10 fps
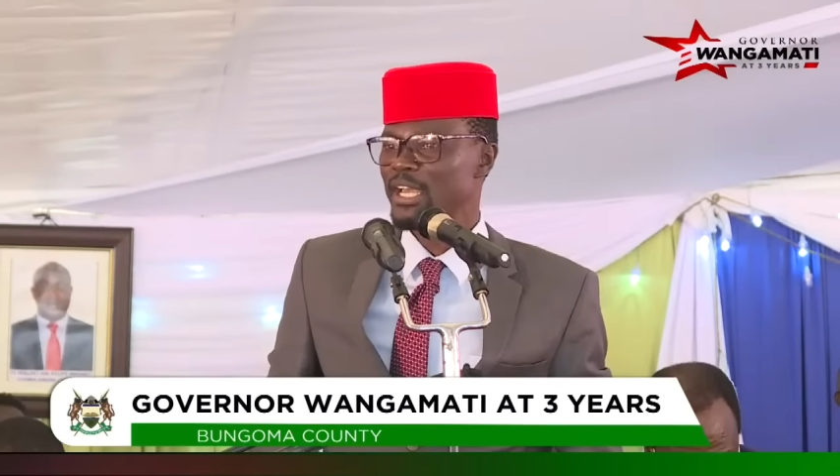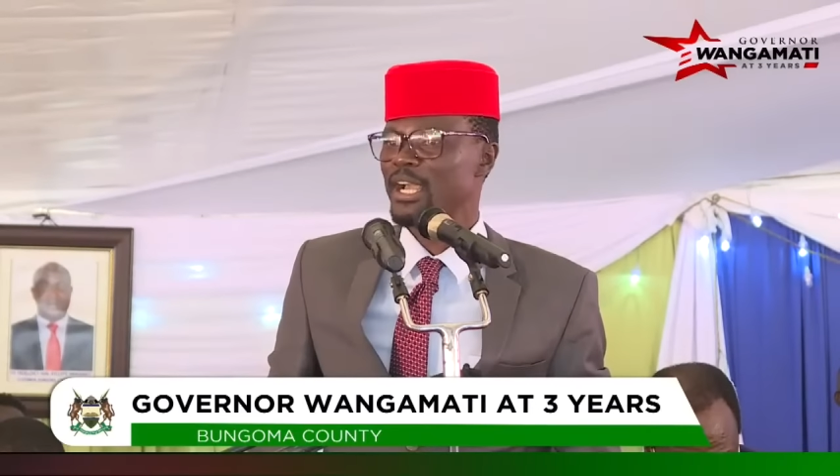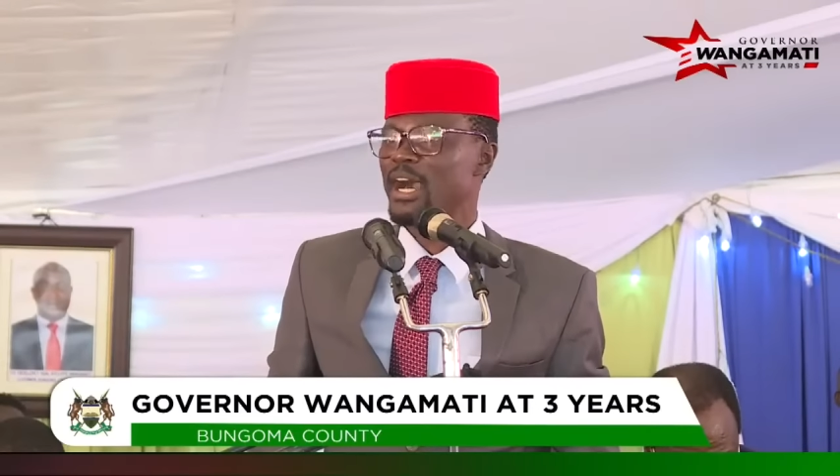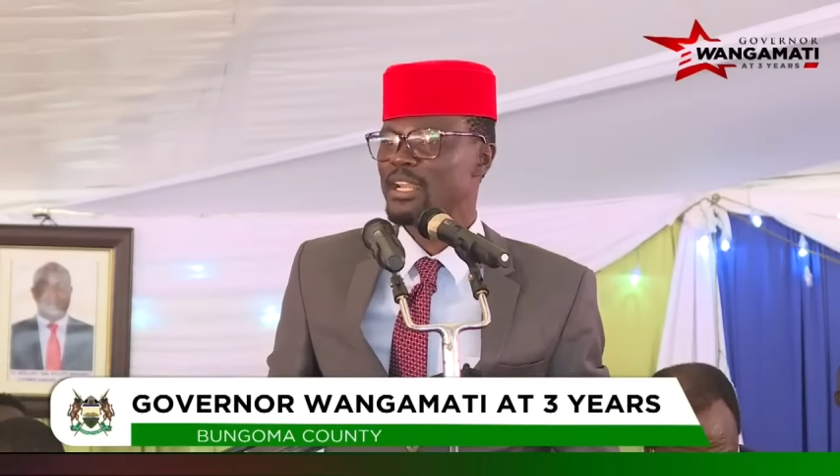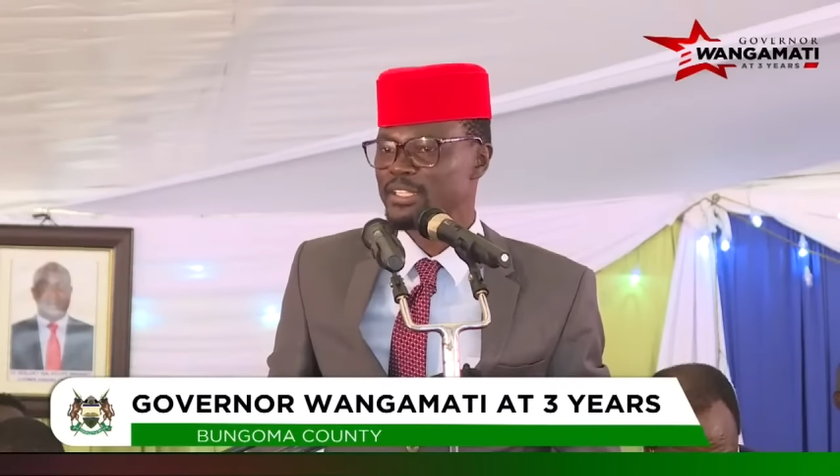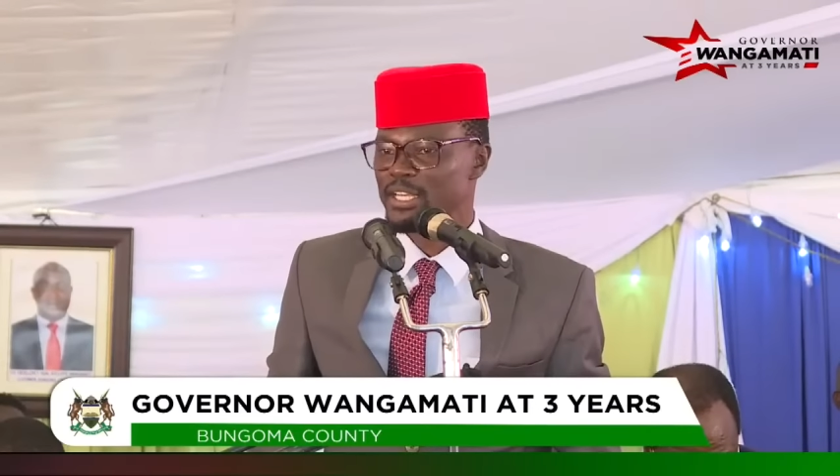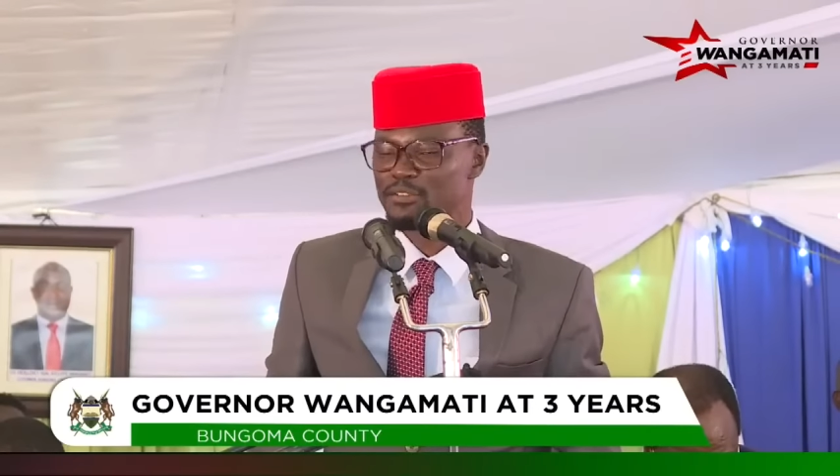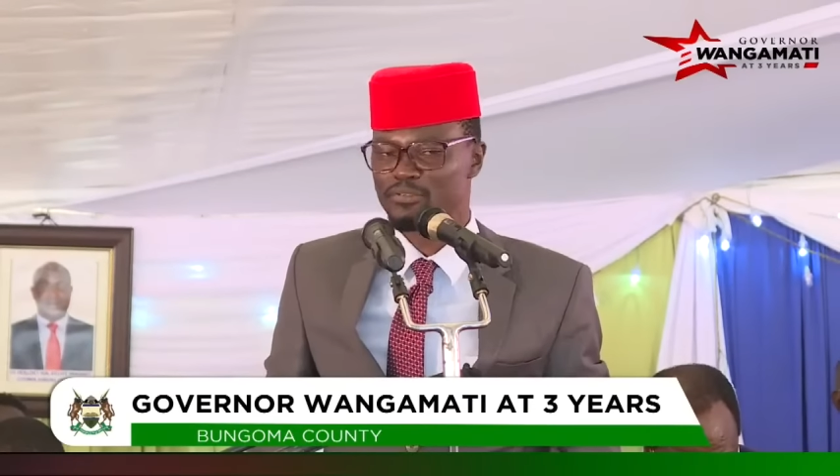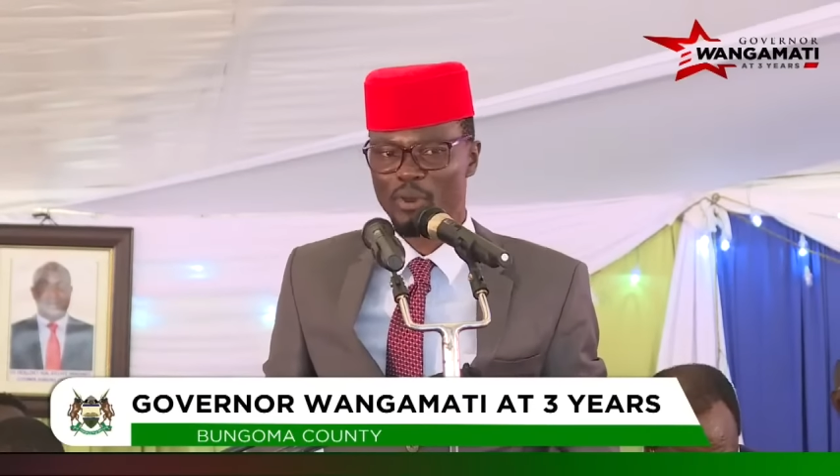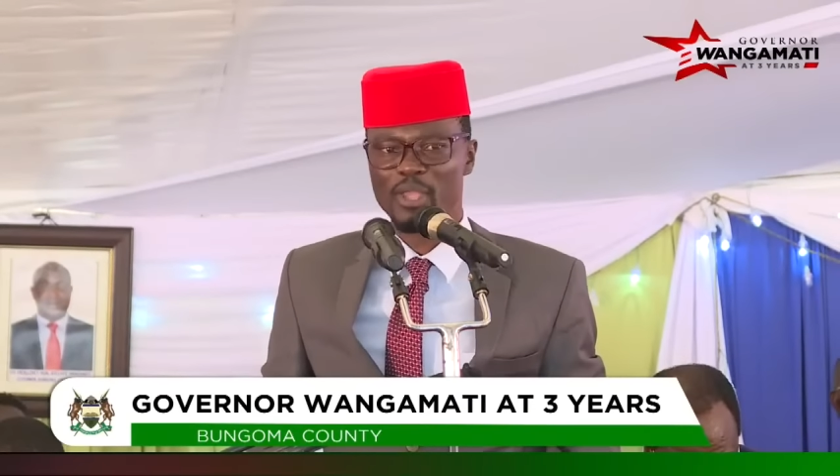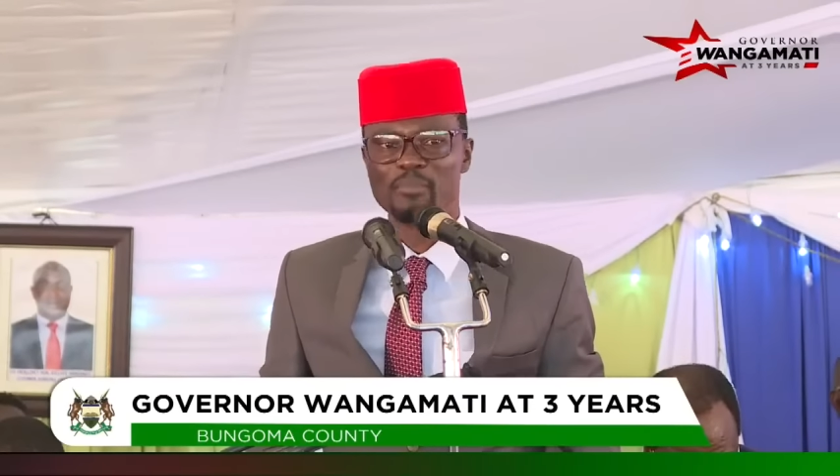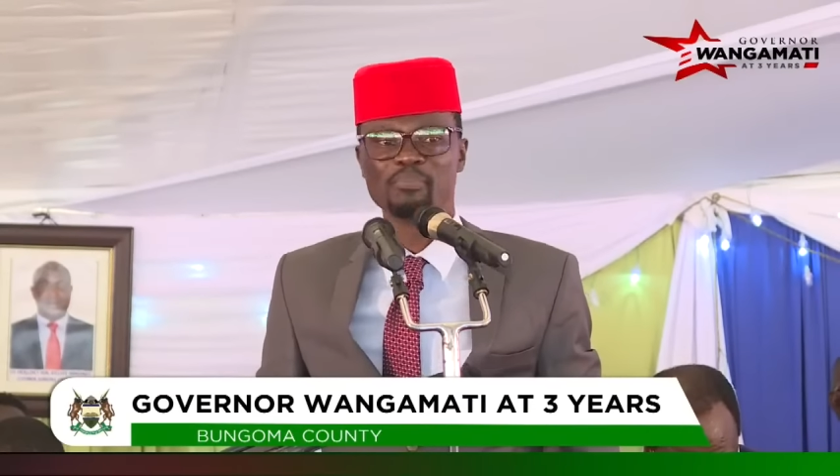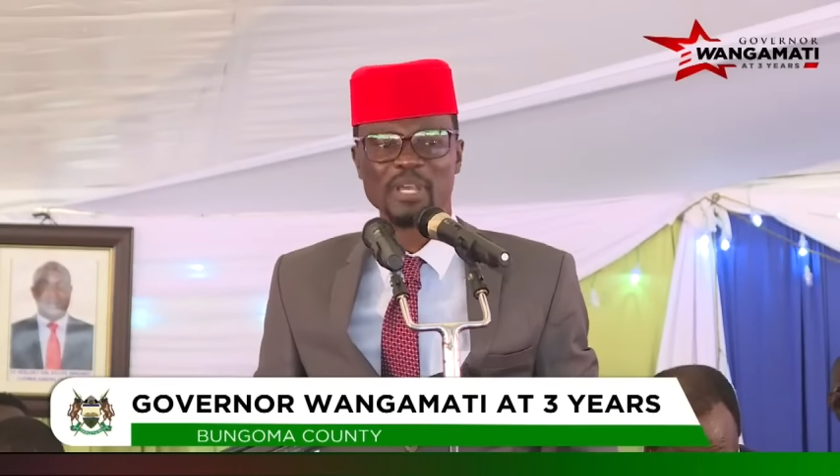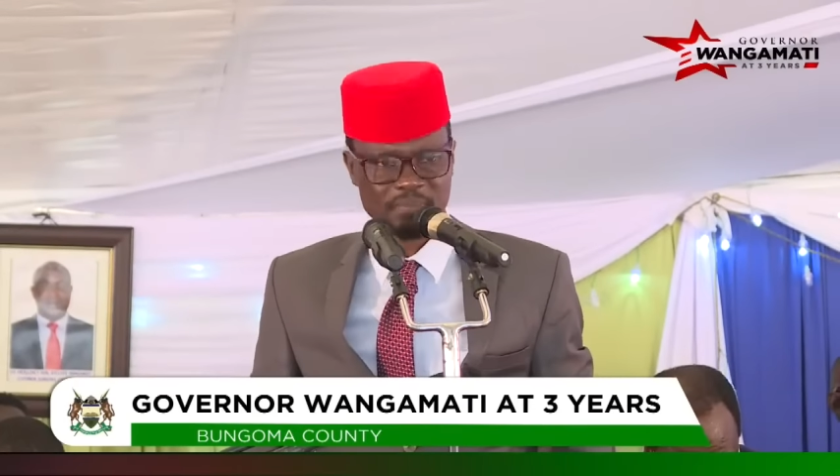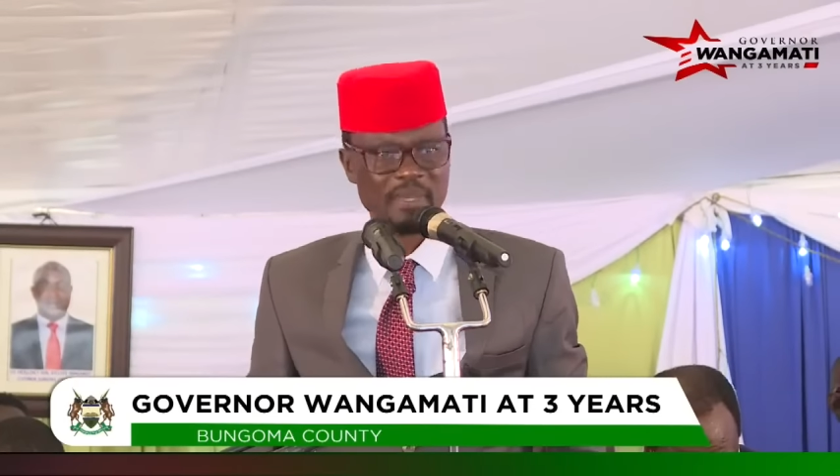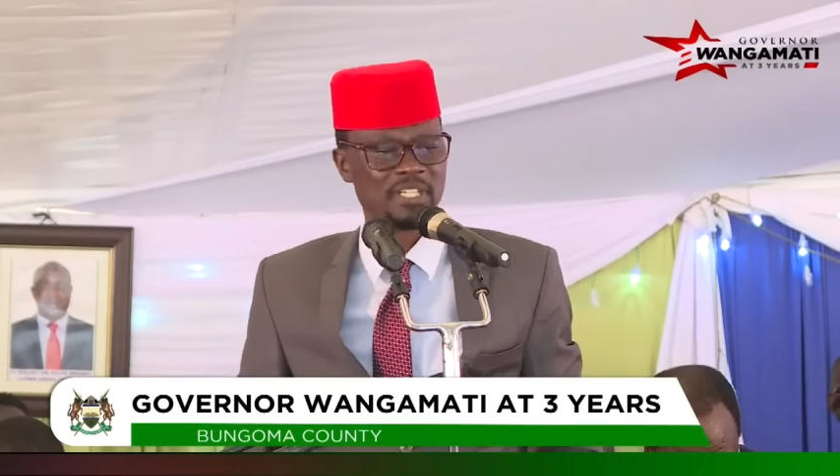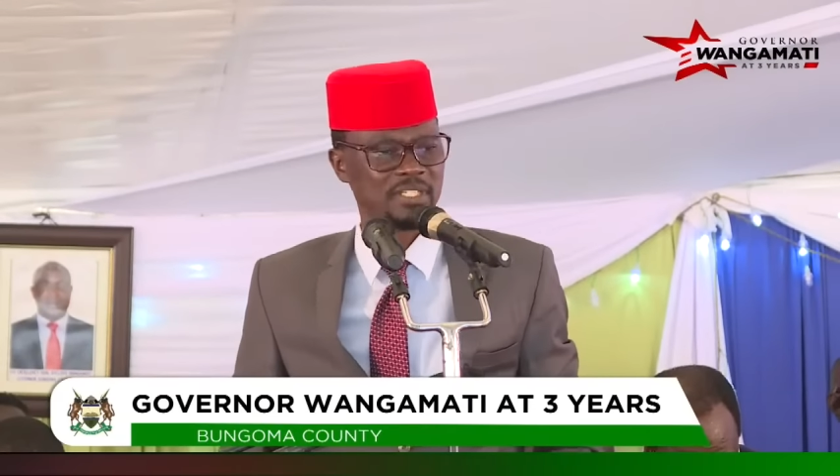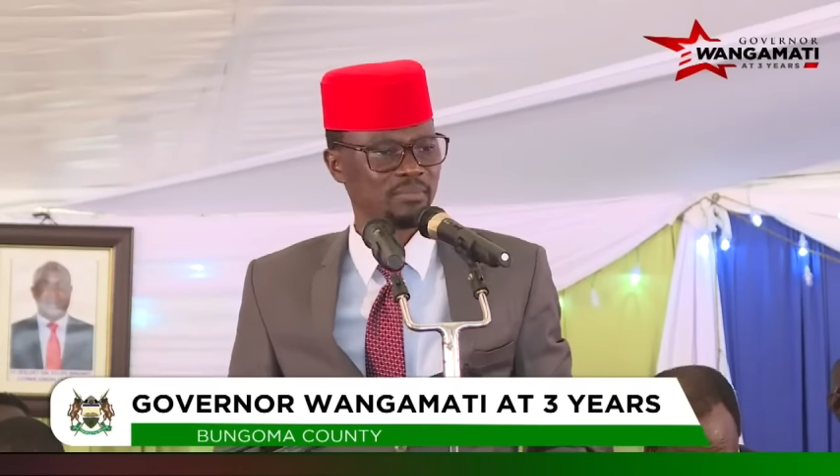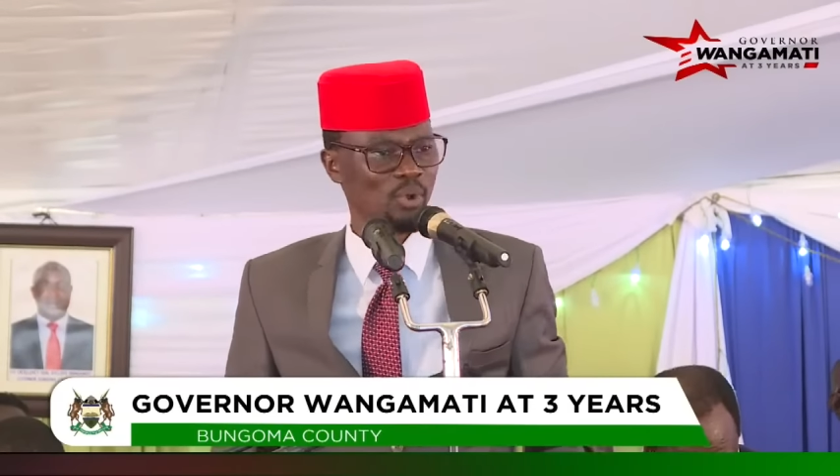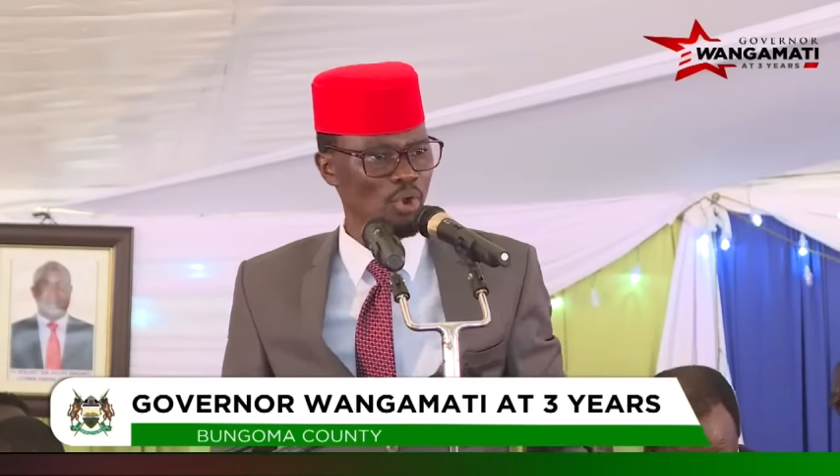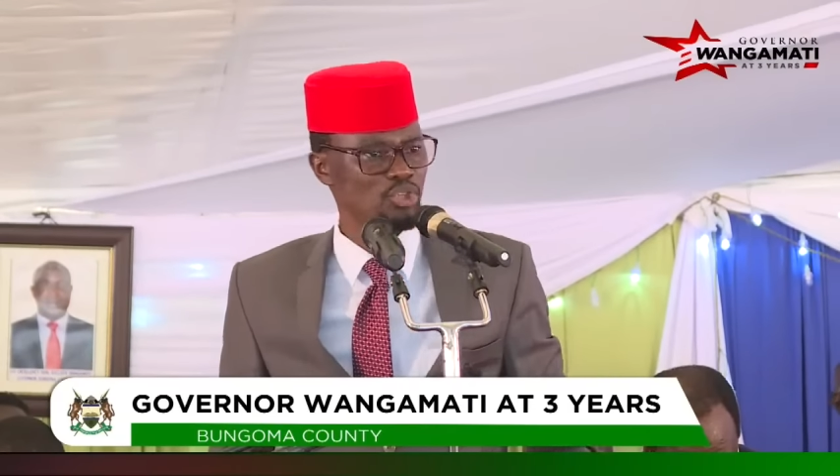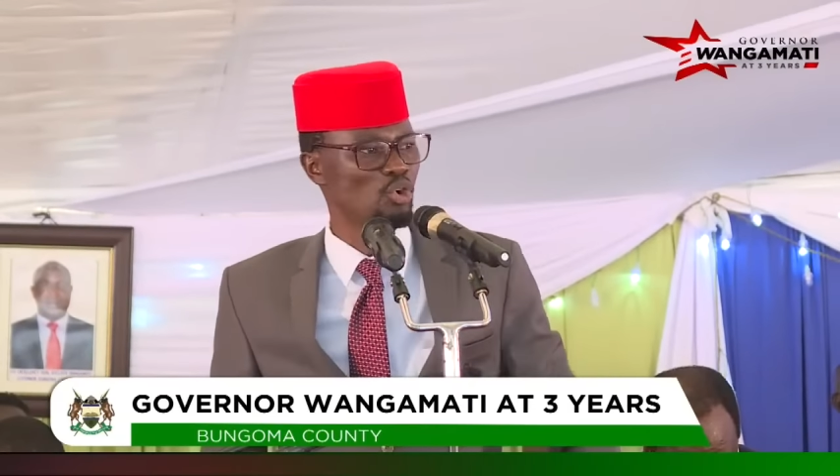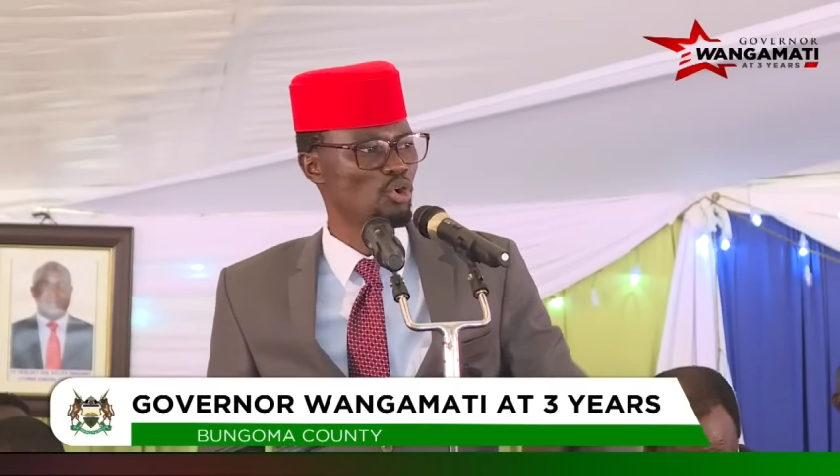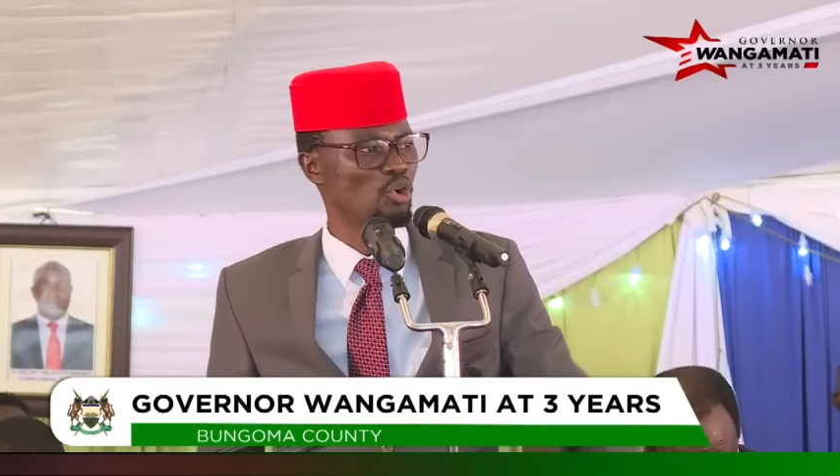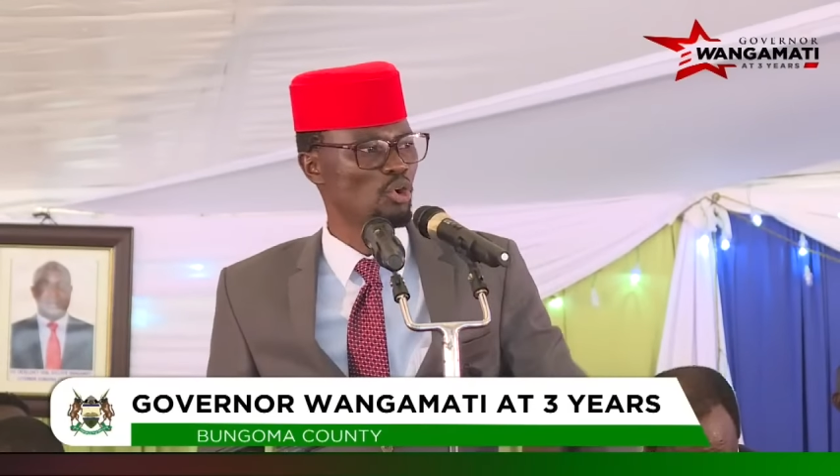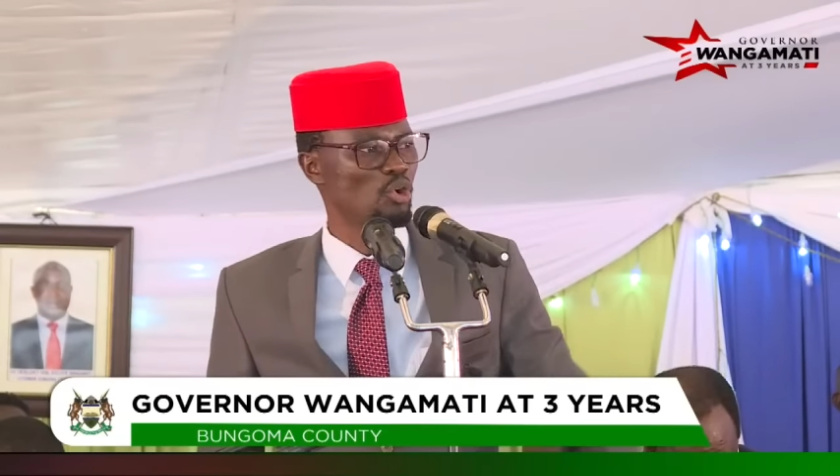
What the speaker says: a candidate for impeachment, because you